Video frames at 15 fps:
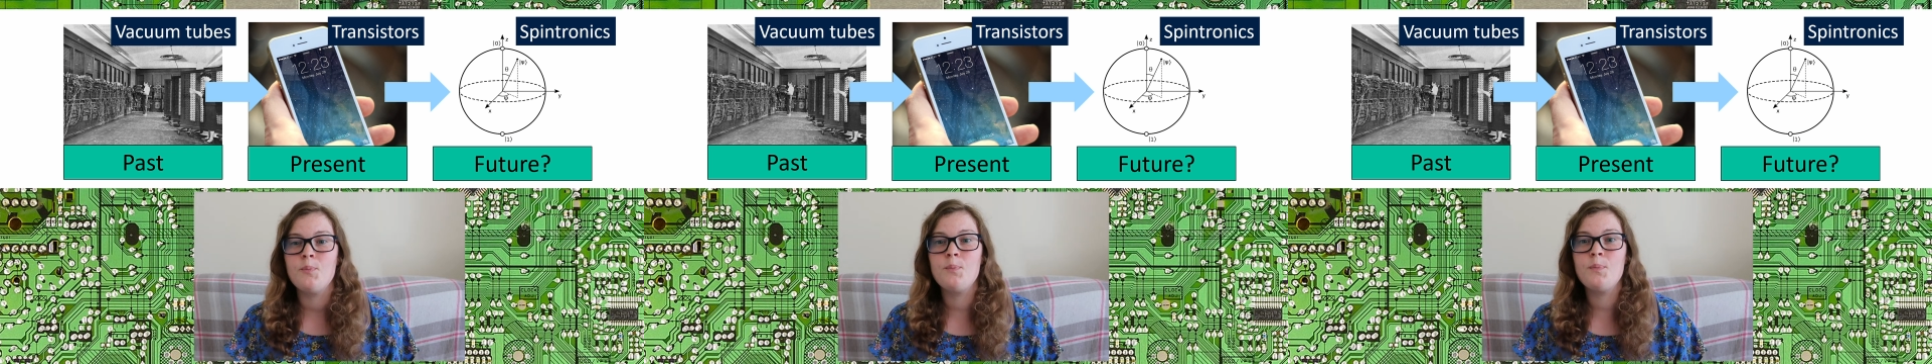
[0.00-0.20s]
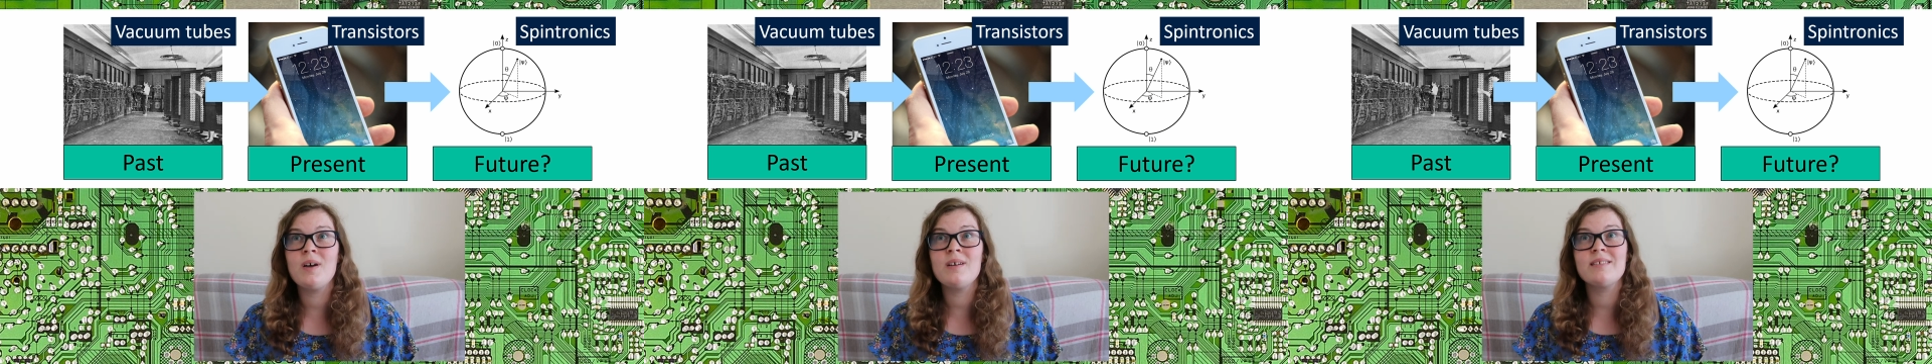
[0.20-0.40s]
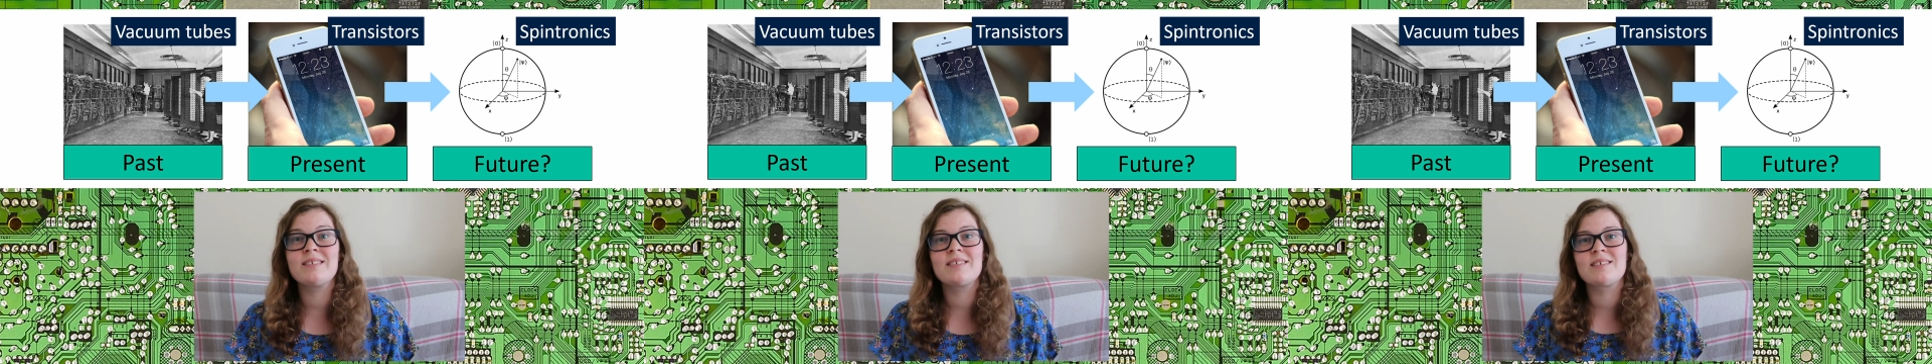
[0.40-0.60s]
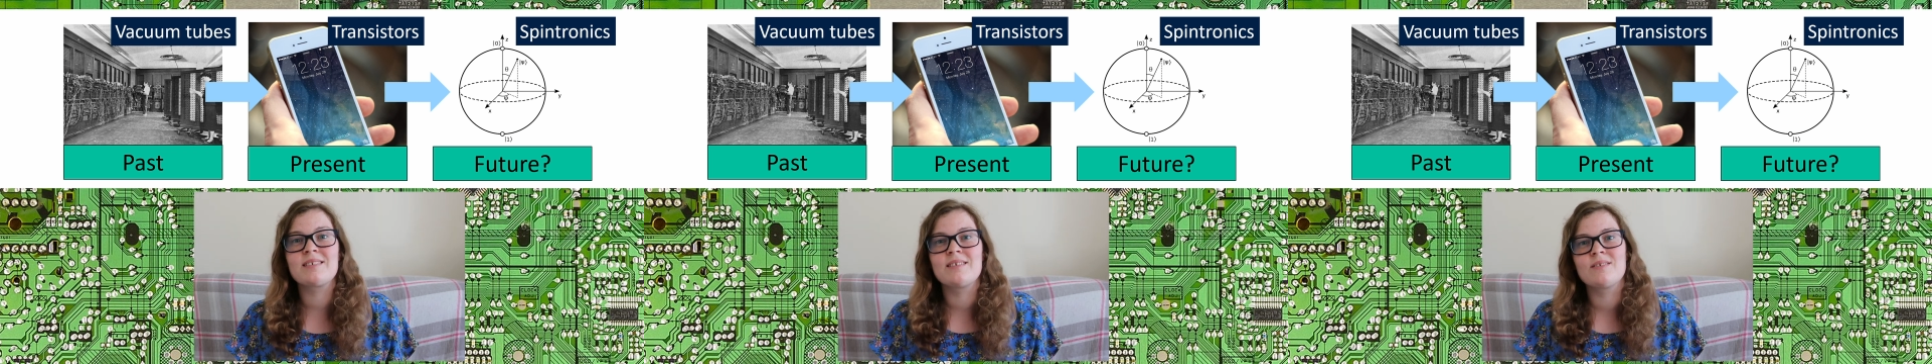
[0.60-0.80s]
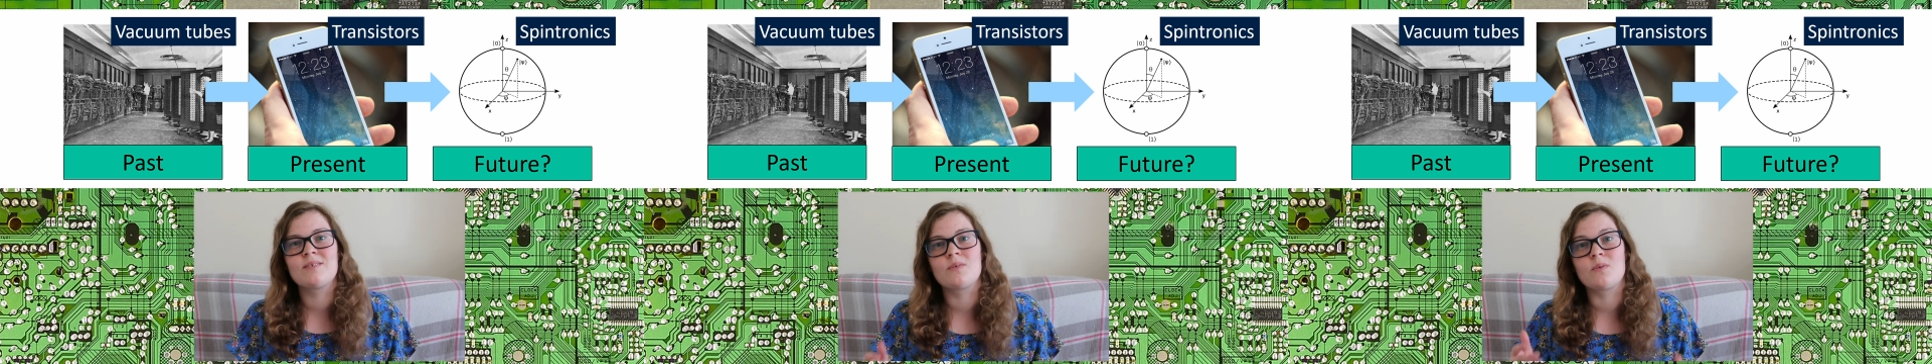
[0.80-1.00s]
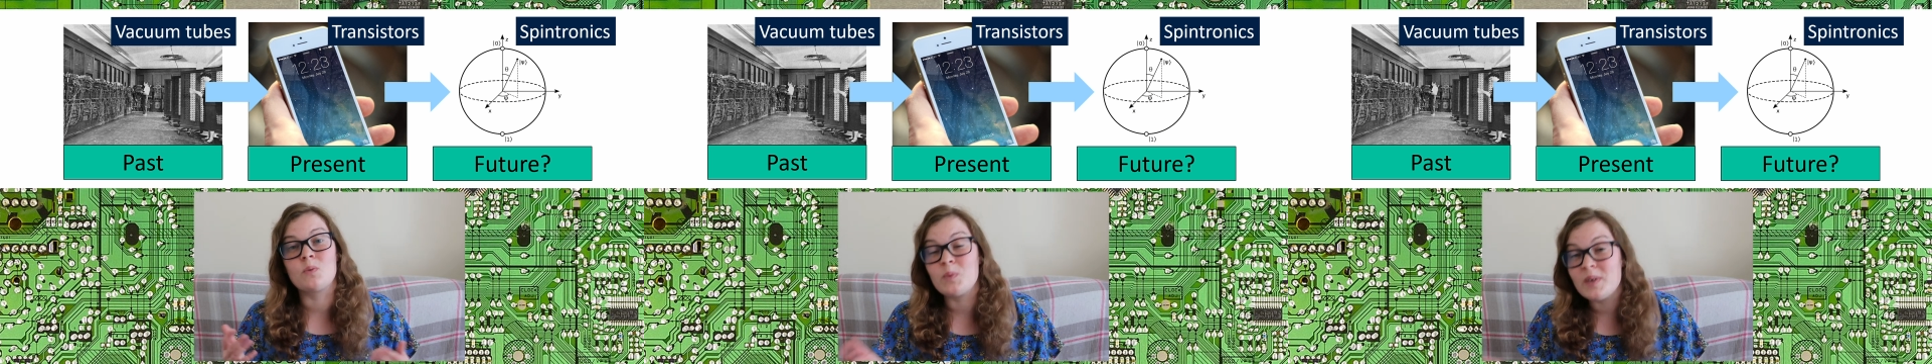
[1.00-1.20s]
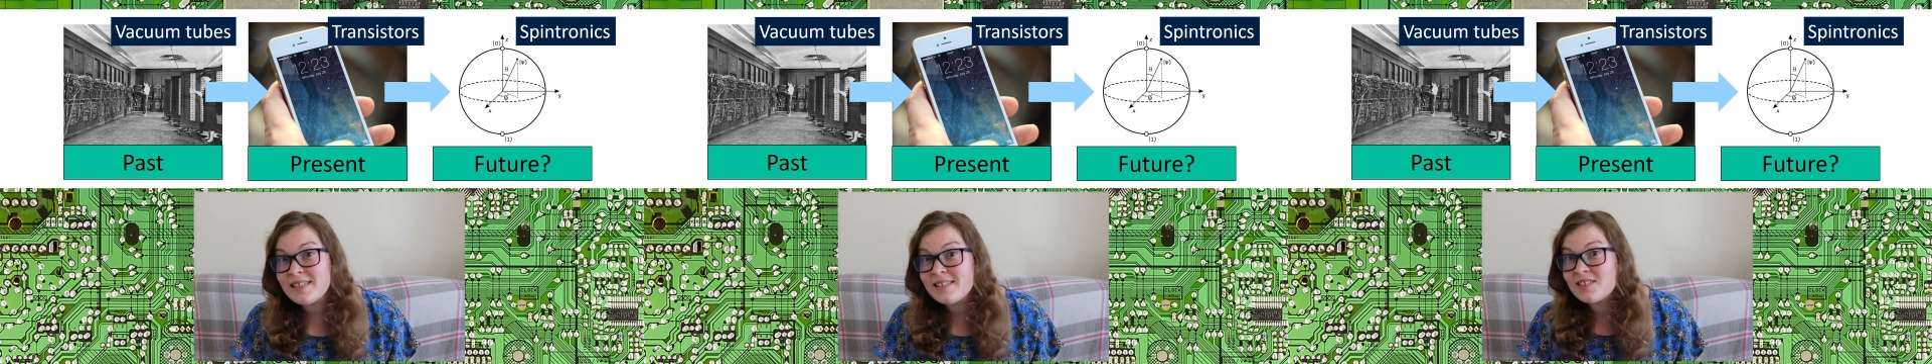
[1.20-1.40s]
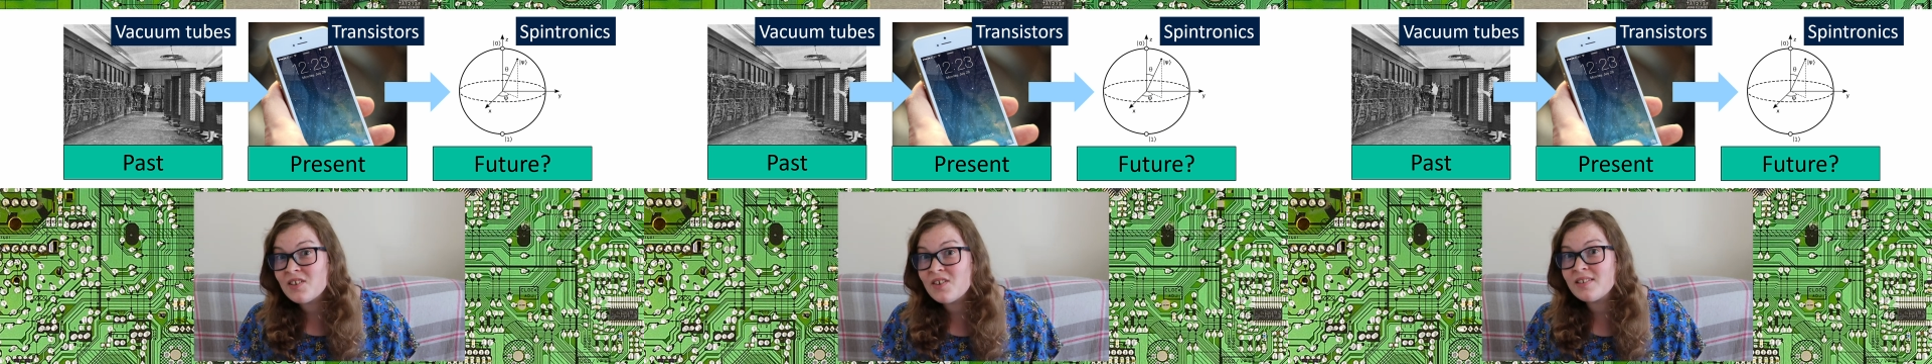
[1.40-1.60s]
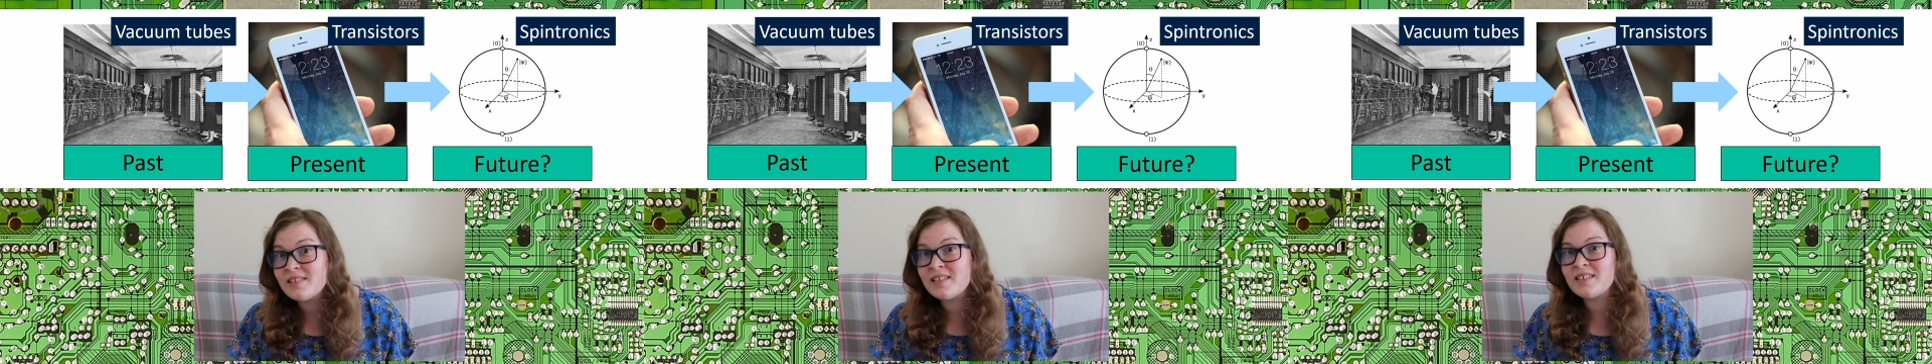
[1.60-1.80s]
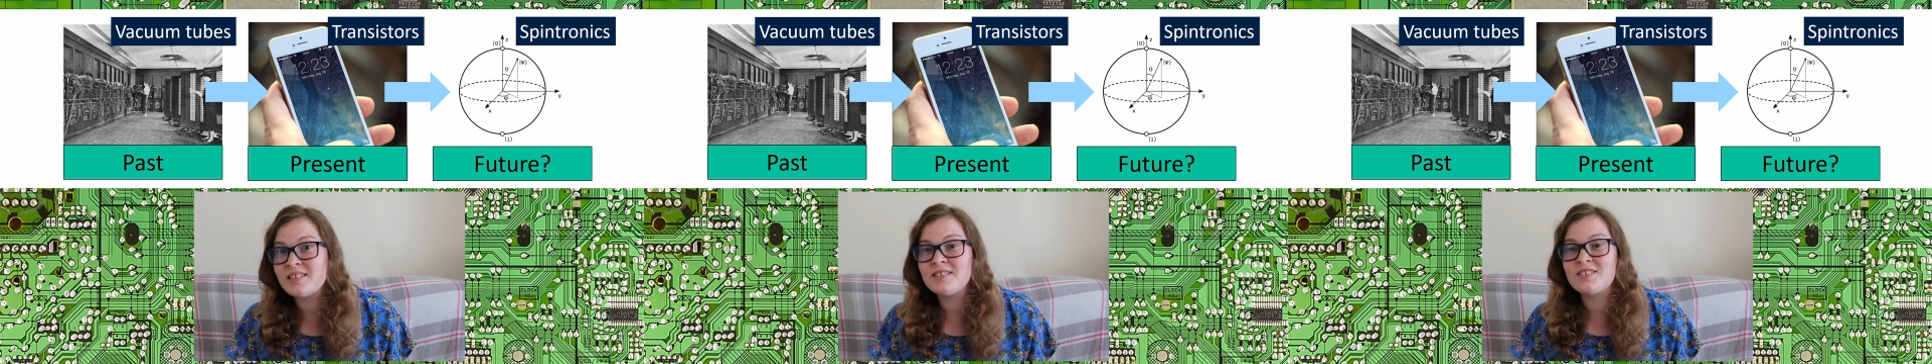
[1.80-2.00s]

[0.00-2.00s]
but we're starting